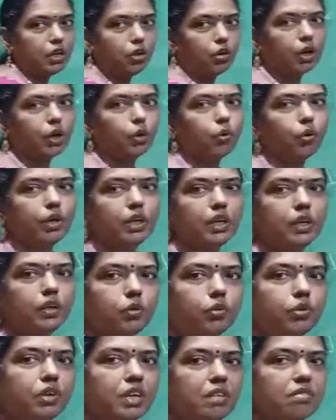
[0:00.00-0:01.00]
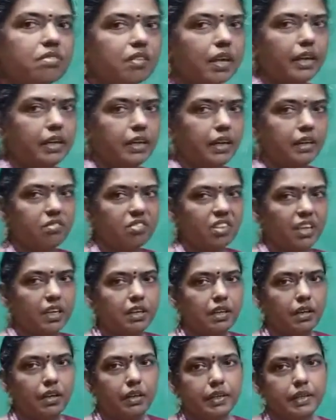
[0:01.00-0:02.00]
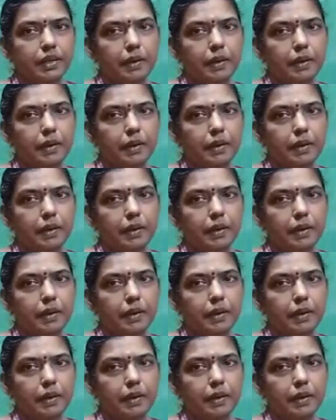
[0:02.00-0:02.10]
you are going to design a satellite?